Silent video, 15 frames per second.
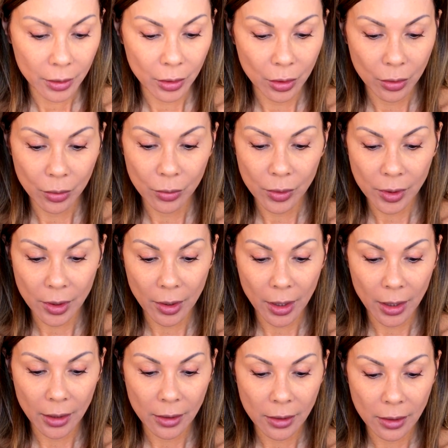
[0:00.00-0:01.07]
use
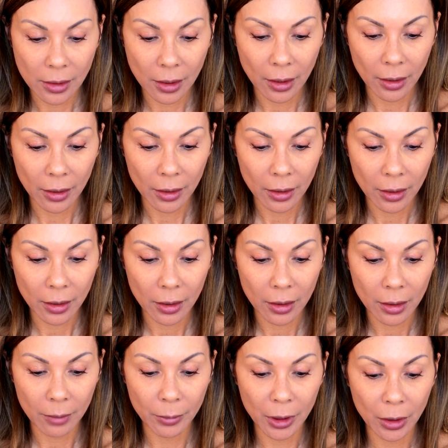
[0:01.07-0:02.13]
this.
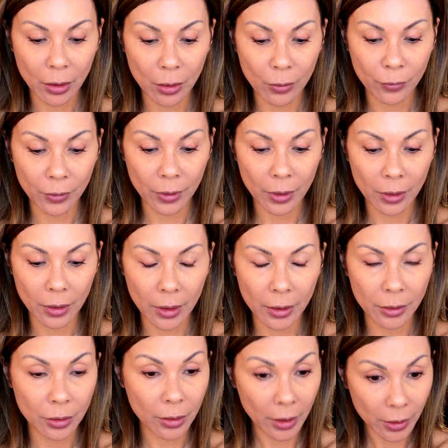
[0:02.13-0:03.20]
I'm gonna go for
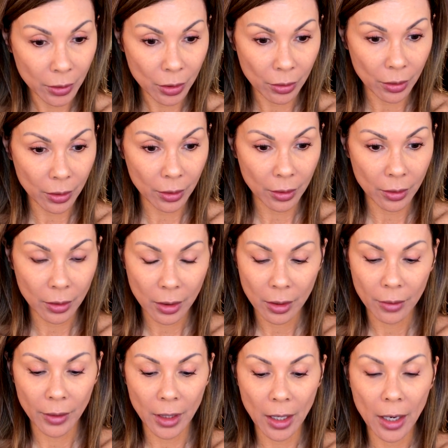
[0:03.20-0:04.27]
under
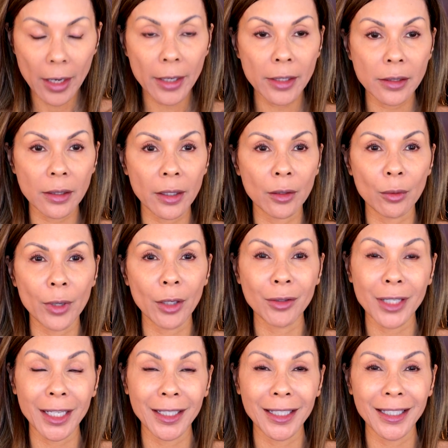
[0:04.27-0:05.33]
the eyes and around
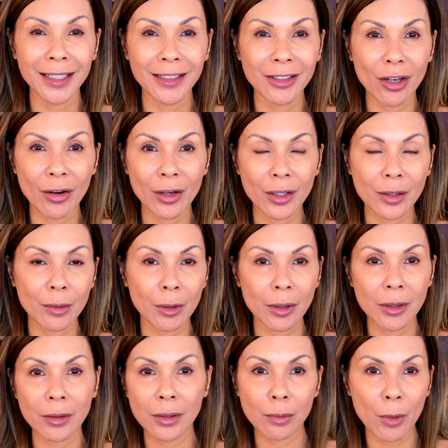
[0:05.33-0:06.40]
any dark
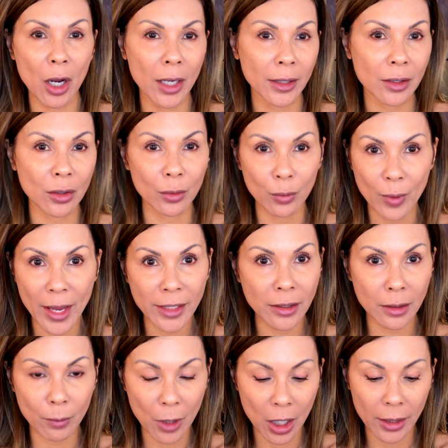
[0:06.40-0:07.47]
spots or red
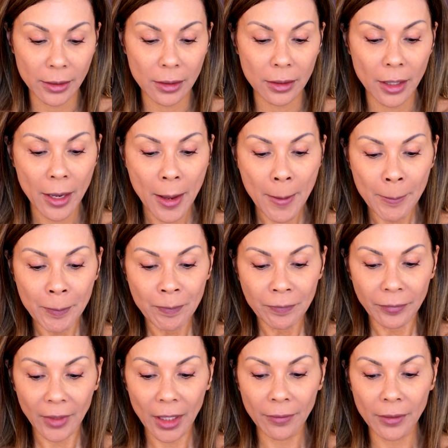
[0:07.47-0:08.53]
spots.
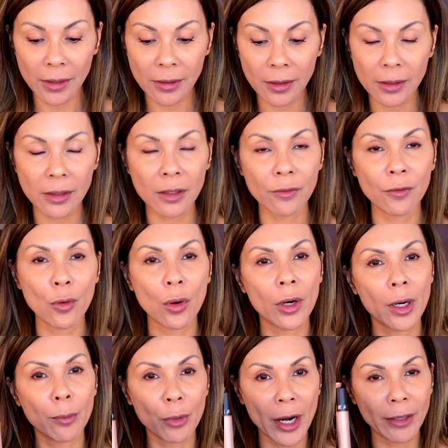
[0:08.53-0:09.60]
And this is
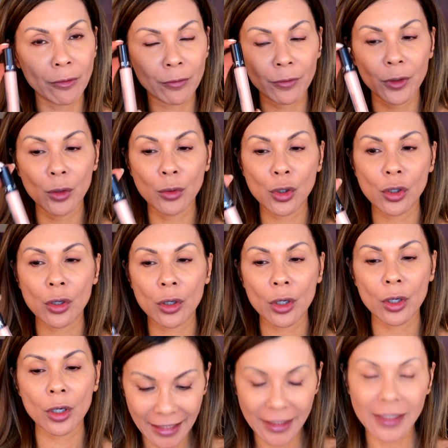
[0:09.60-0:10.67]
Sephora Bright
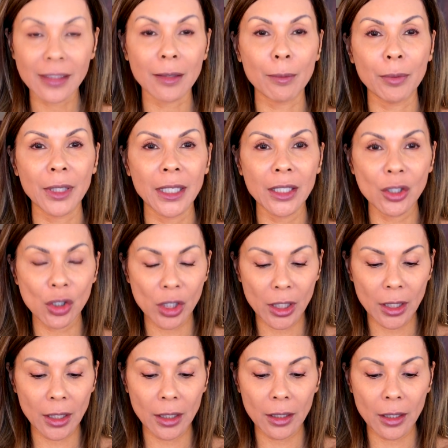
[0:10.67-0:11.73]
Future, and it's a
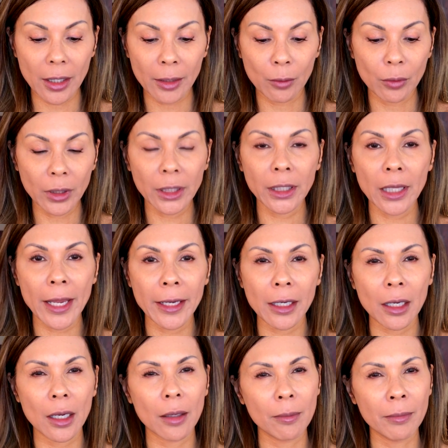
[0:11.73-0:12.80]
peachy. I really like
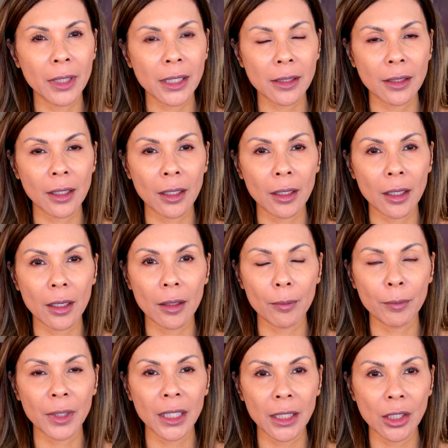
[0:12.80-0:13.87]
mixing
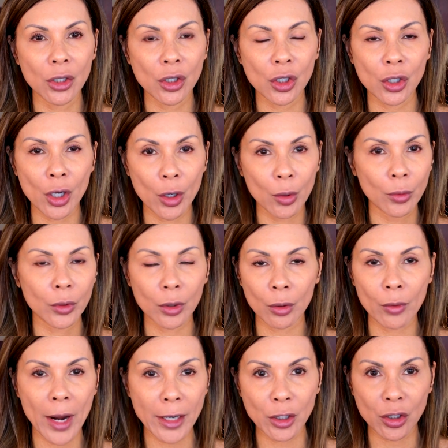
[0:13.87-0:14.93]
peach tone
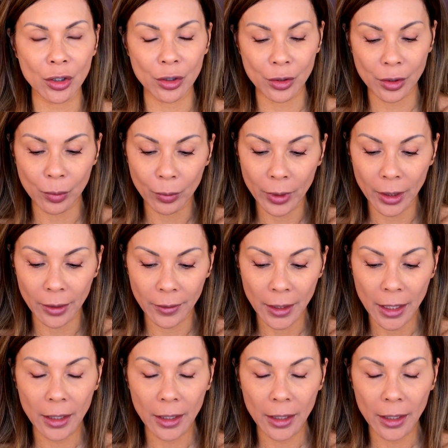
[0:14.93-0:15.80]
correctors with